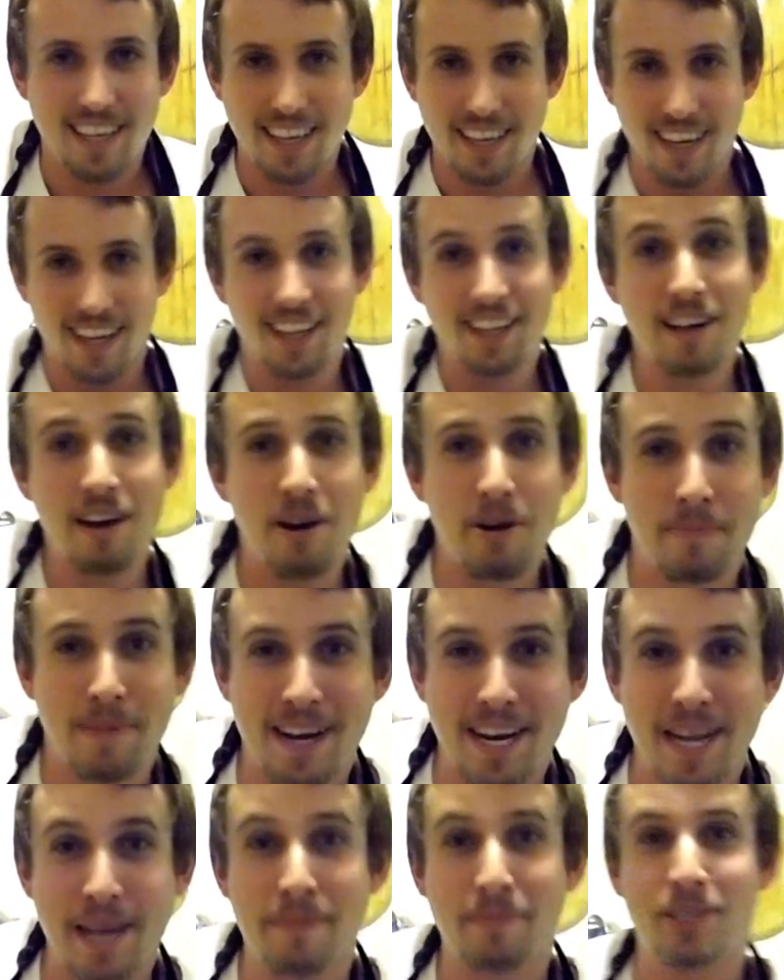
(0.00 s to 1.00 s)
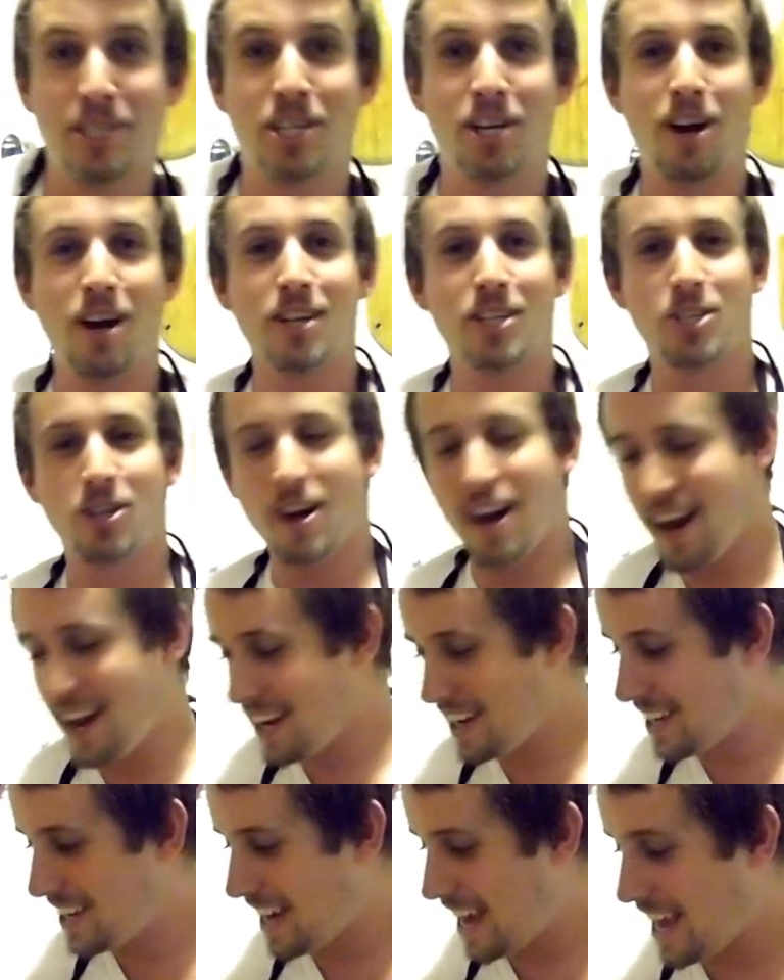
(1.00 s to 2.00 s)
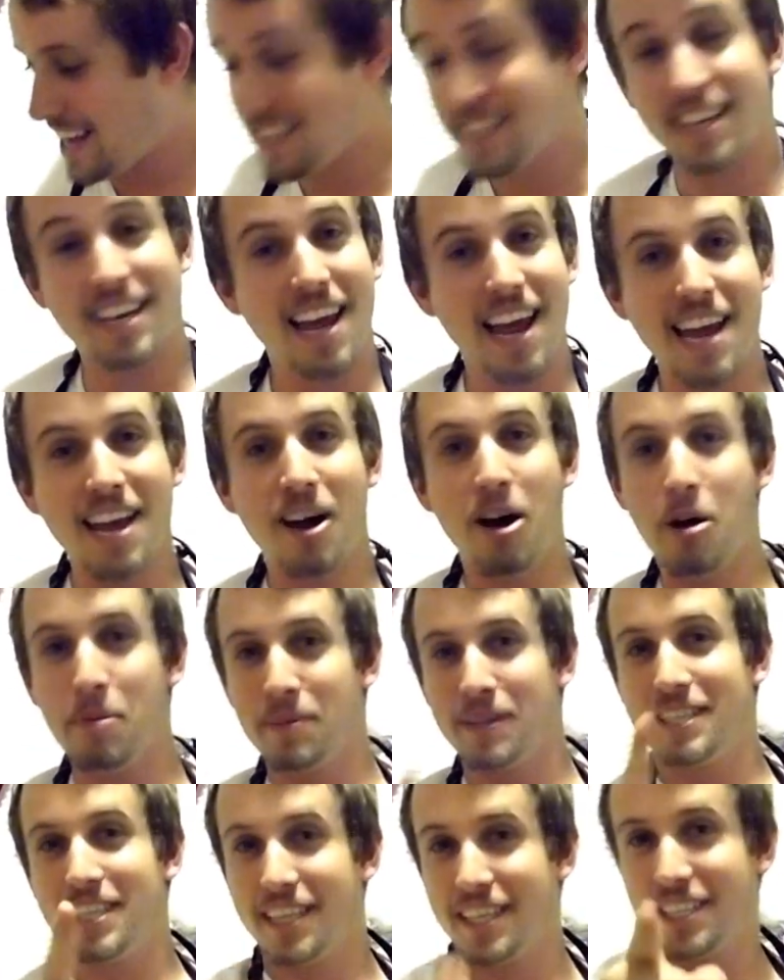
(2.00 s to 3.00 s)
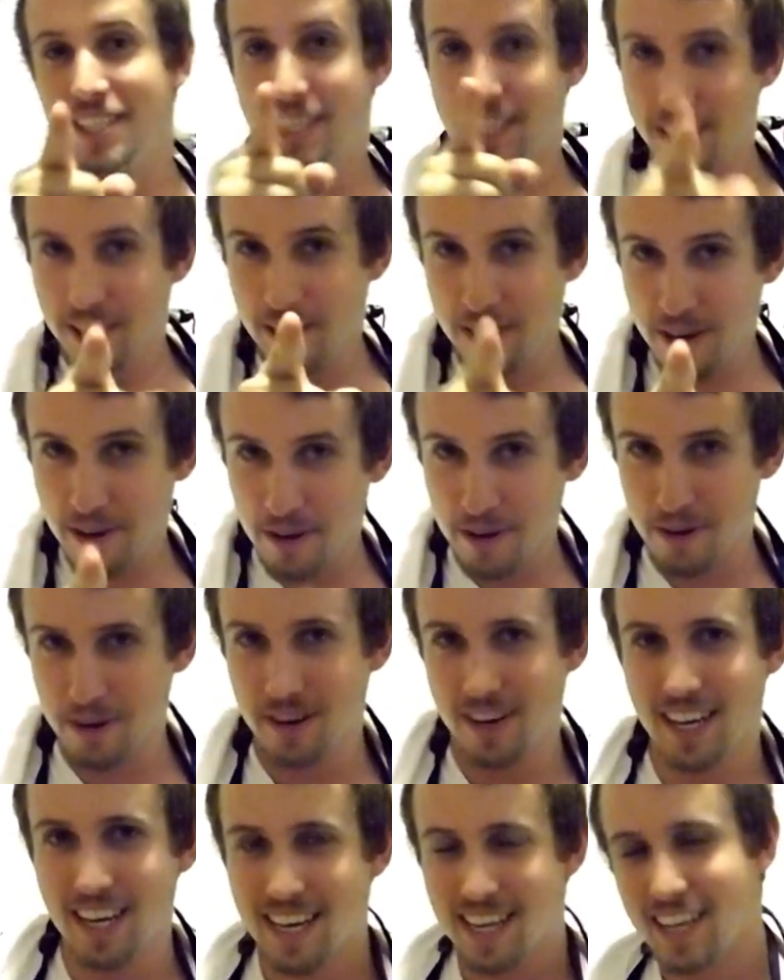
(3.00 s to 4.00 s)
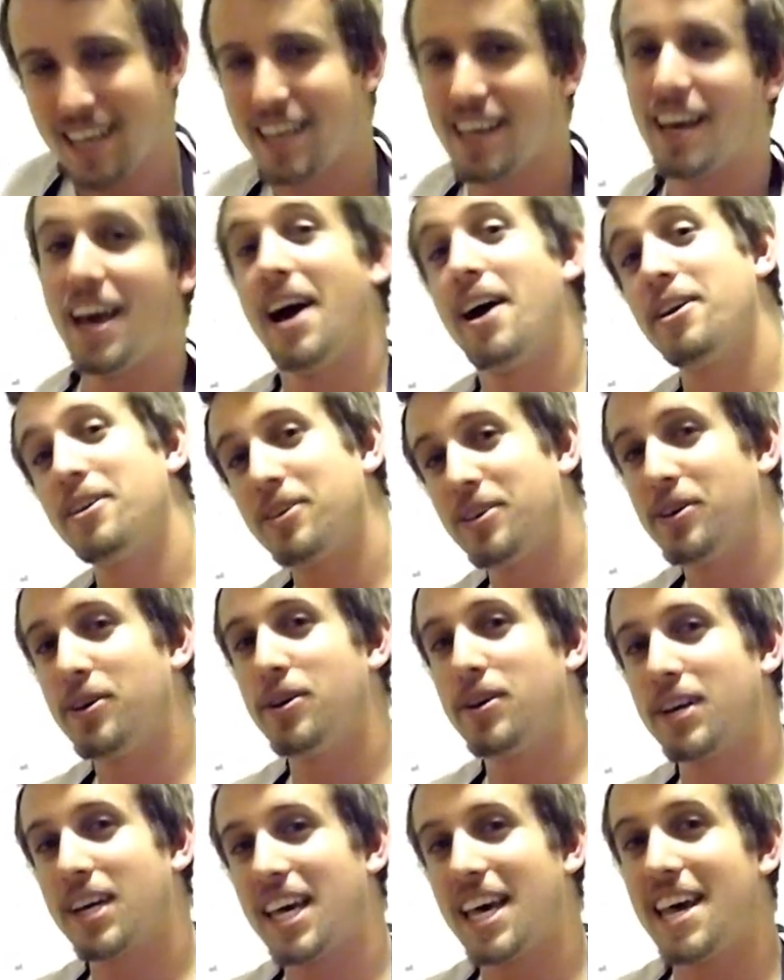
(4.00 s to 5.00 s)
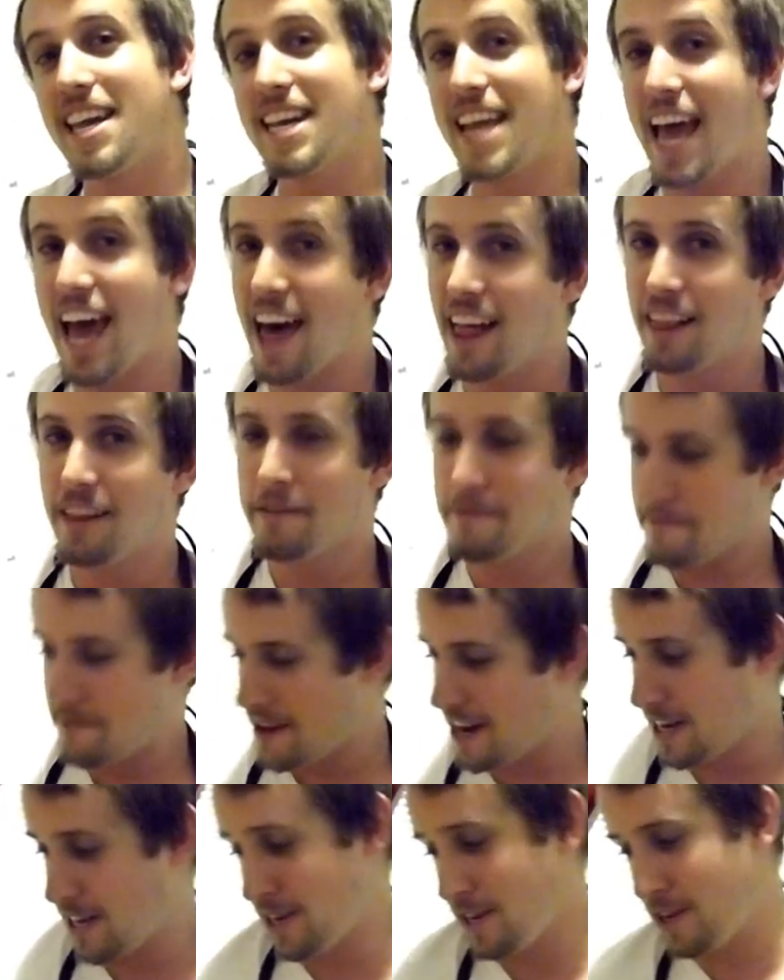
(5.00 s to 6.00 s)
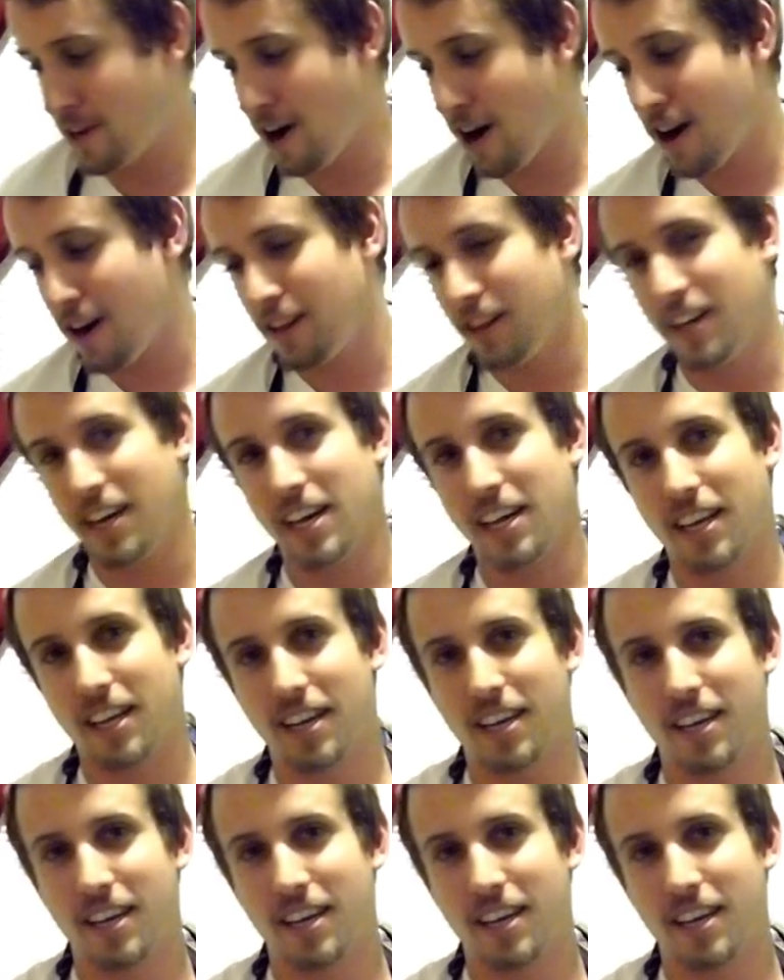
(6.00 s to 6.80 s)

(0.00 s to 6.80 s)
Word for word: Hello, my name's Sean Trank, and today I'll be teaching you how to cook an elephant garlic.